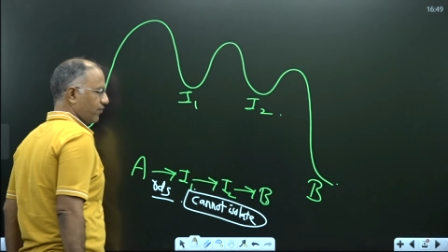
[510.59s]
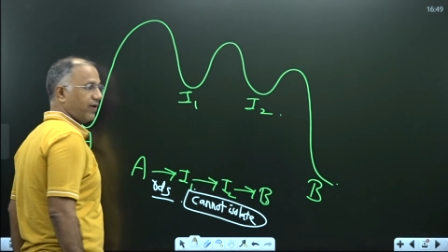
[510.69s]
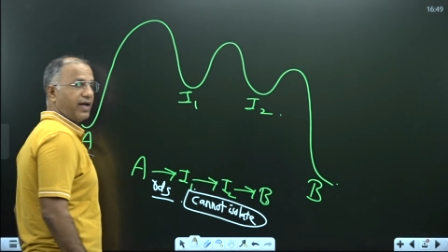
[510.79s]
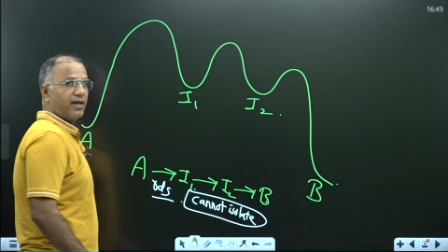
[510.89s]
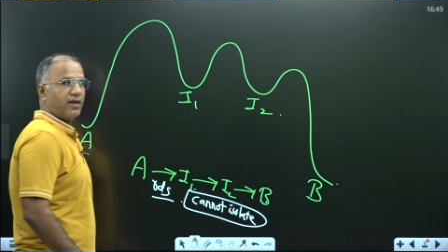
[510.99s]

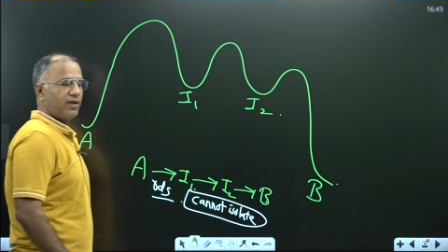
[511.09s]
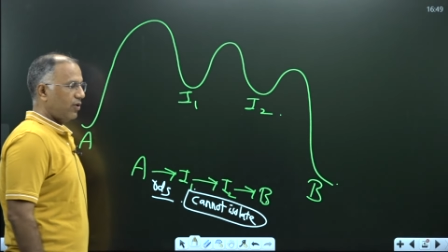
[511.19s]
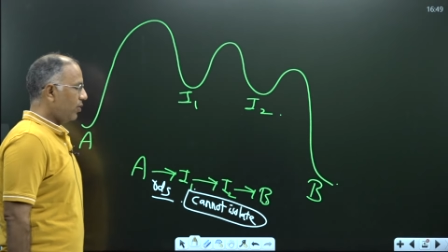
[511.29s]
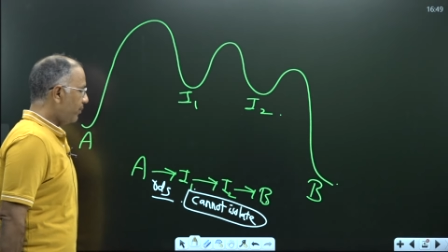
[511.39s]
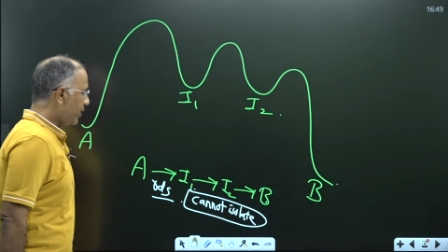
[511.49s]
Why?
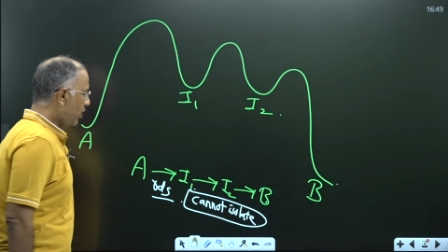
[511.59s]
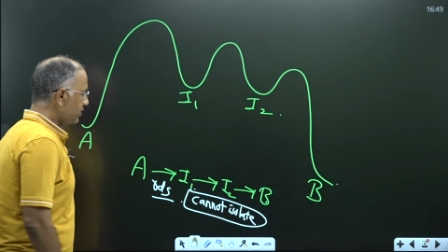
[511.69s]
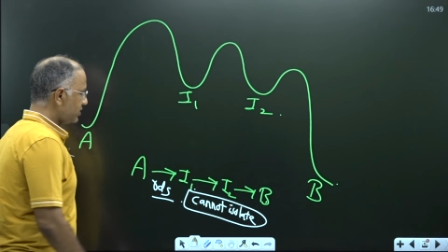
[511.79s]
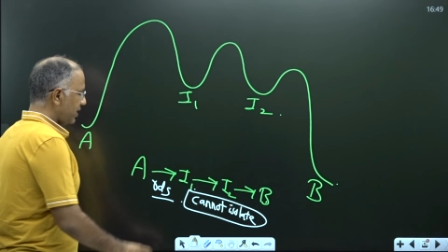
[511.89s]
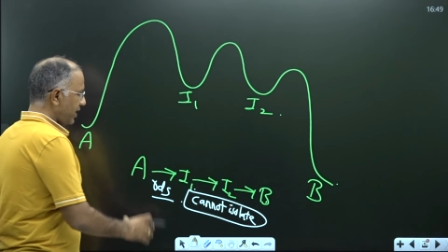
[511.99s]

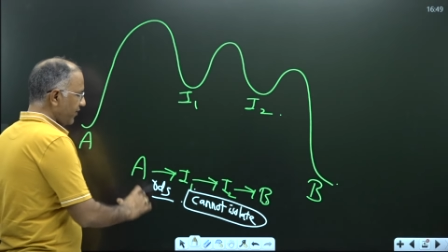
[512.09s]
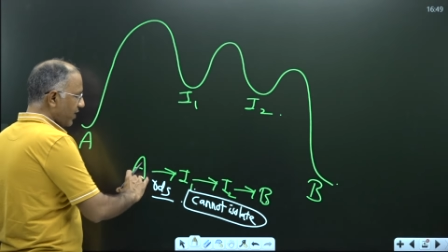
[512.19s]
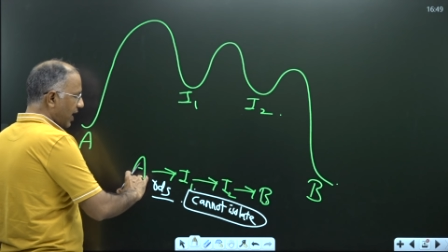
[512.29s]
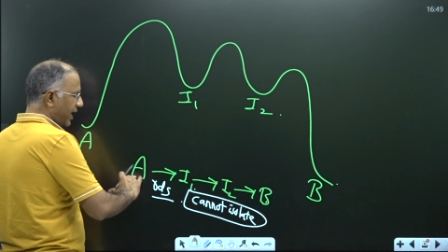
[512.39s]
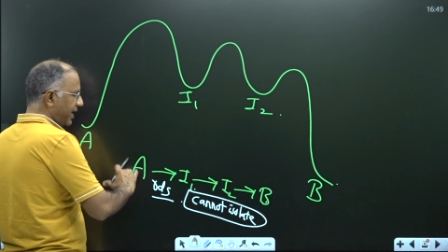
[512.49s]
Because if
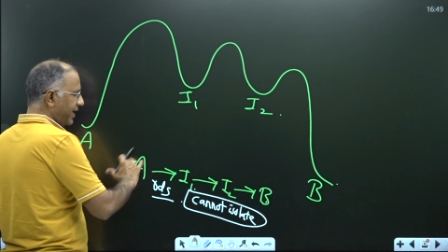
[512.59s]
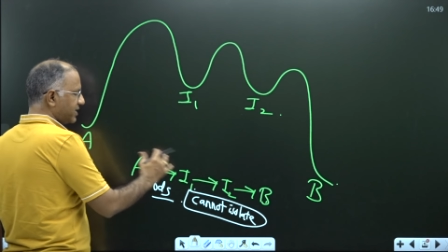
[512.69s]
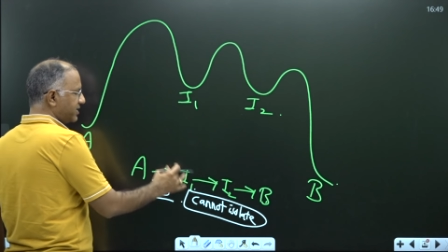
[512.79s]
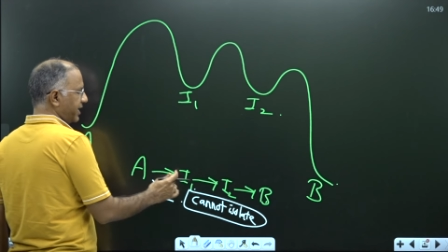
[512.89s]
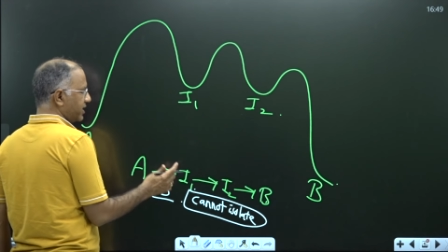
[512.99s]

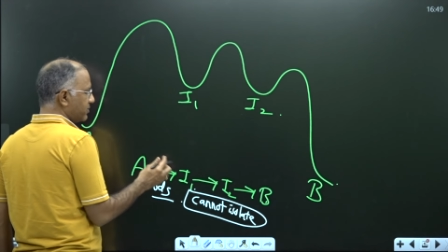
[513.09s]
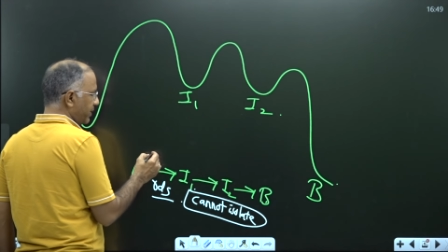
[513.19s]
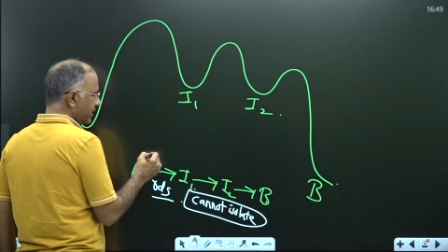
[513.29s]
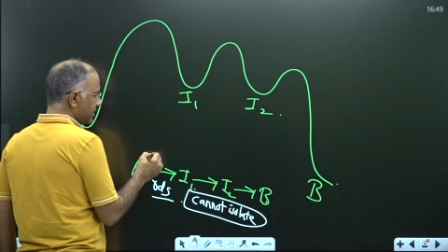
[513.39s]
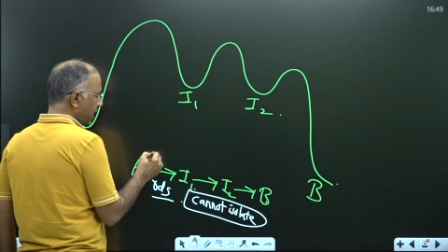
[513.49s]
RDS takes
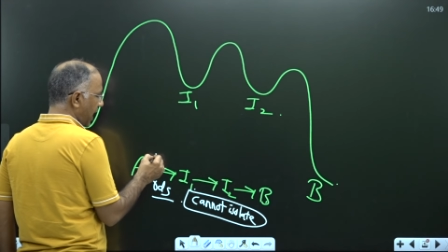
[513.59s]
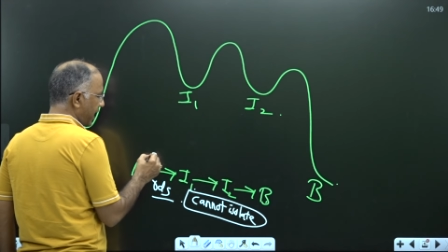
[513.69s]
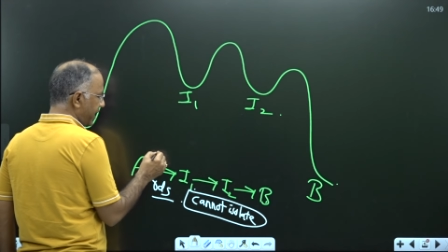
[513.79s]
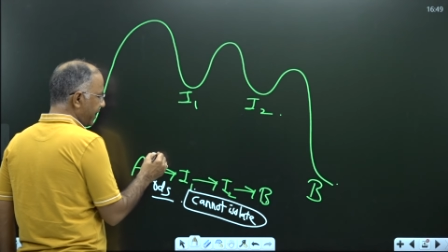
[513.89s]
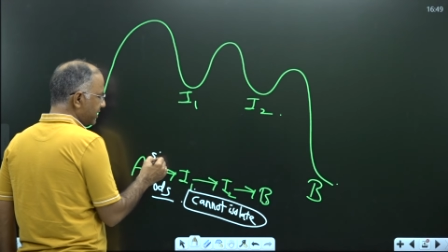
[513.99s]
place,
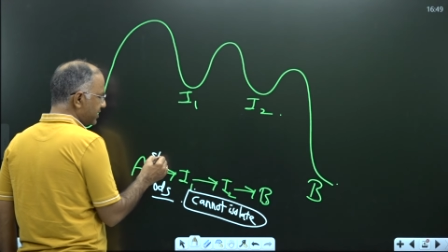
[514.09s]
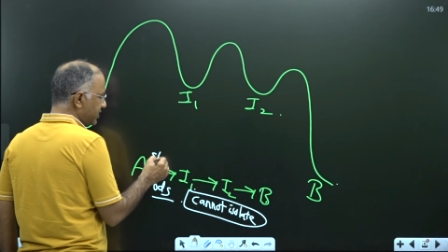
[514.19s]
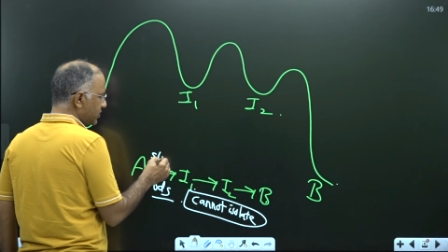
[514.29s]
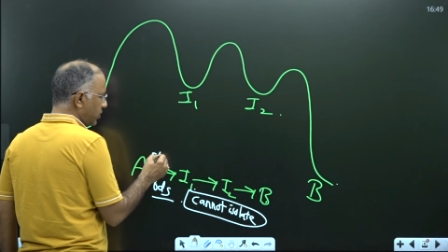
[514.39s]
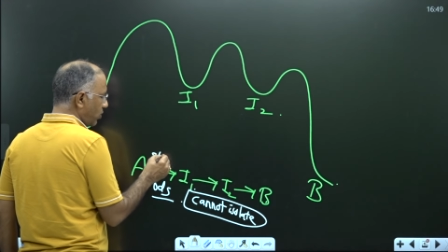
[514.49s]
RDS
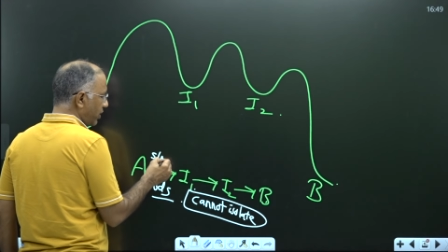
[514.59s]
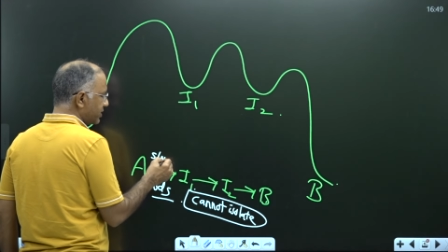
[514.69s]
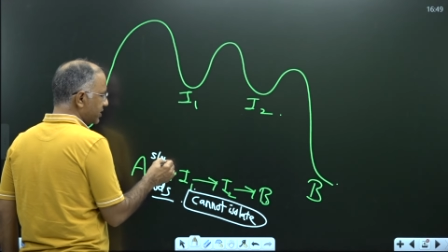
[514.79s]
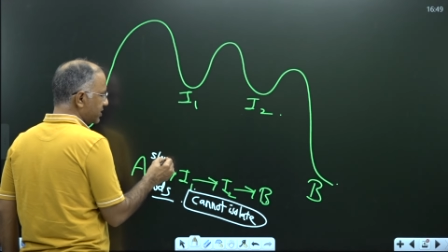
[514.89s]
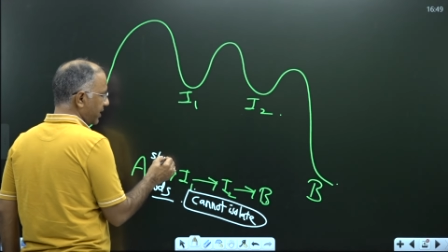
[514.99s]
is
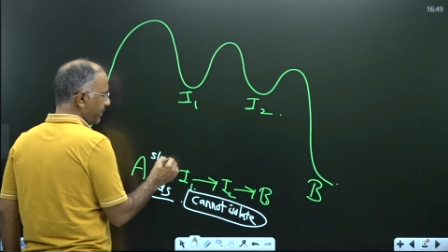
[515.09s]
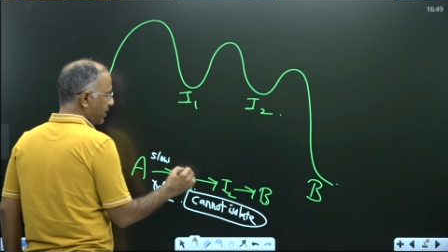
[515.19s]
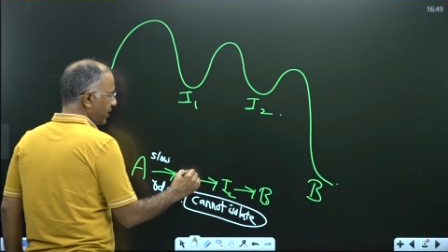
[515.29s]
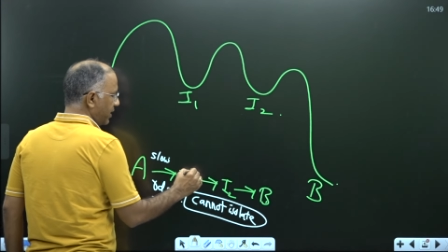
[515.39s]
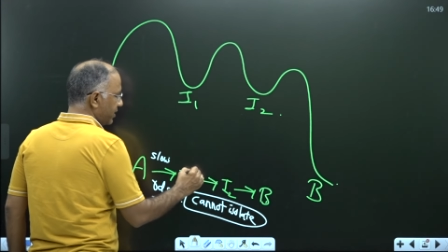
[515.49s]
slowest step.
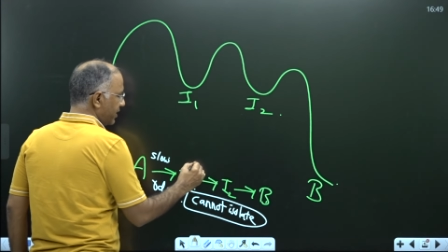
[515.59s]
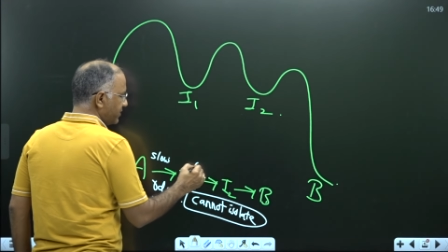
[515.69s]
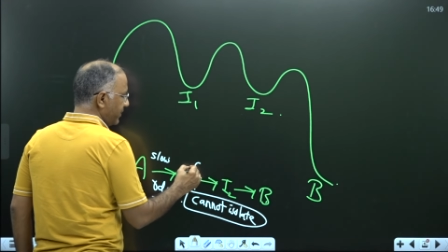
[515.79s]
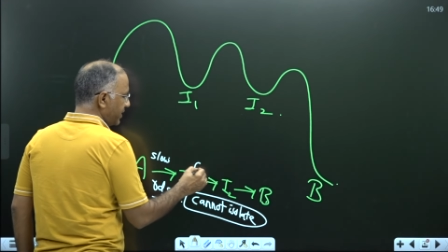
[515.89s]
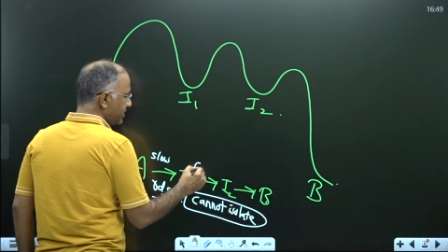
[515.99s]

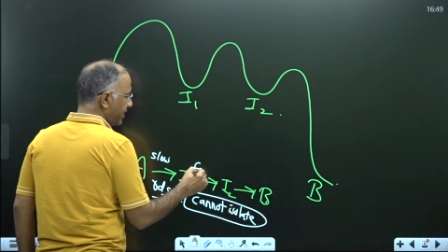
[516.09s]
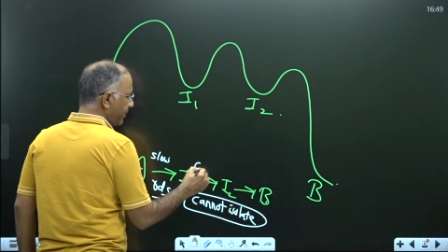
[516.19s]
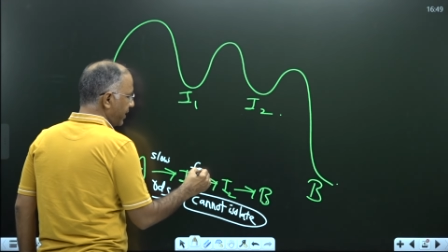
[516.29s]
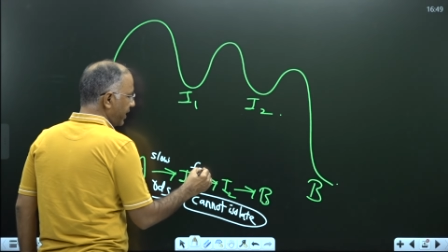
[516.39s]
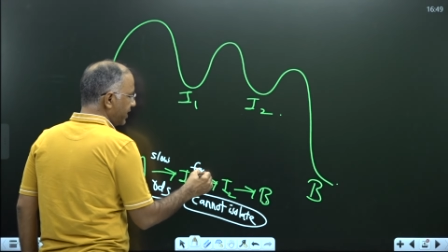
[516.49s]
This means
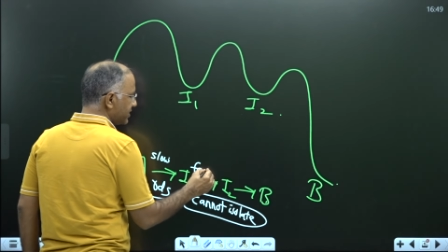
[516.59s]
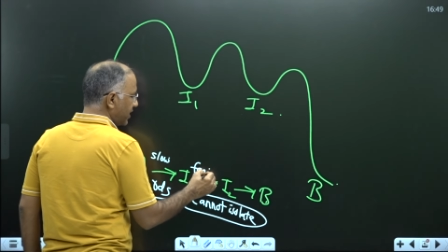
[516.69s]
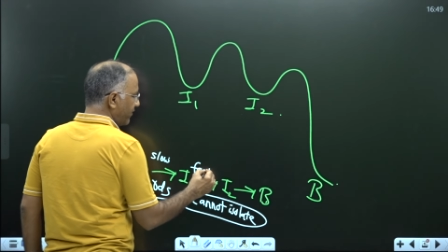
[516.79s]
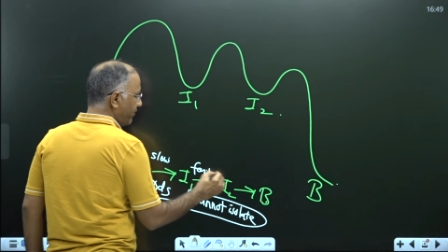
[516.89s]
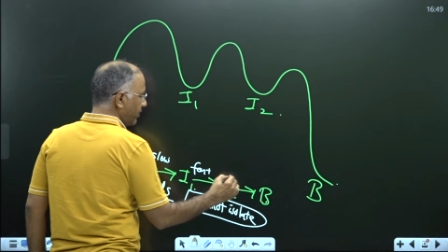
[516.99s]
remaining
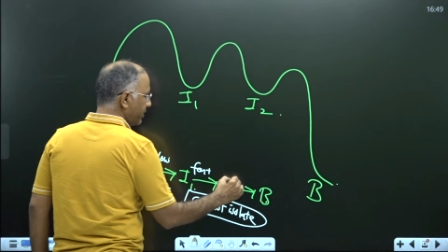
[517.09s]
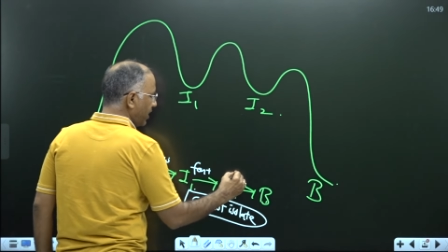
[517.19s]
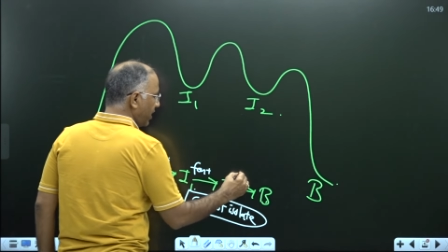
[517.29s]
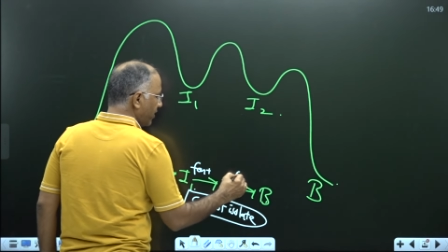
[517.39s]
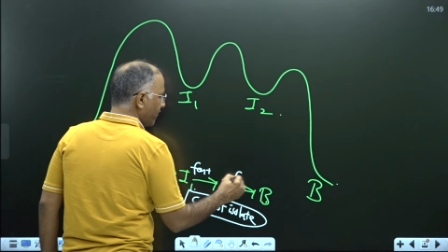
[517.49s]
step will be
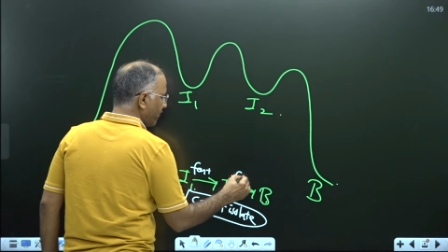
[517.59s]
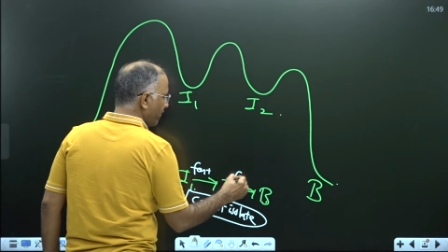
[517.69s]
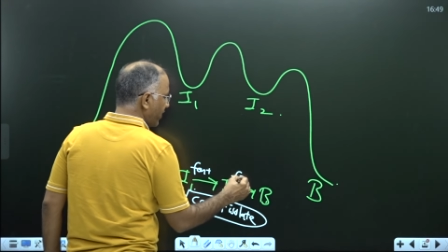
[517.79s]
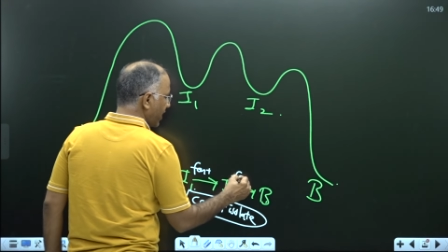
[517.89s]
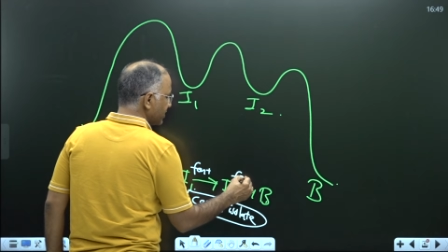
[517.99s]
the
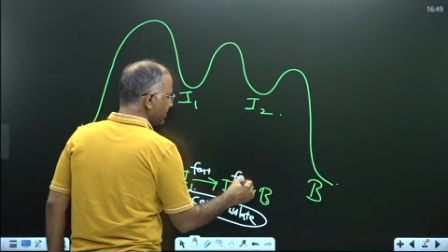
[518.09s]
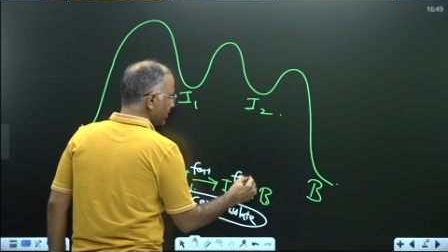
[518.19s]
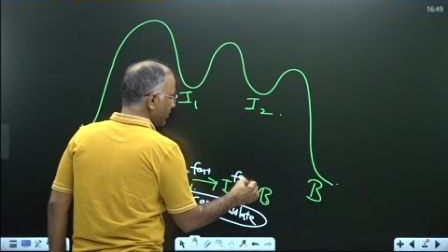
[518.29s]
fast.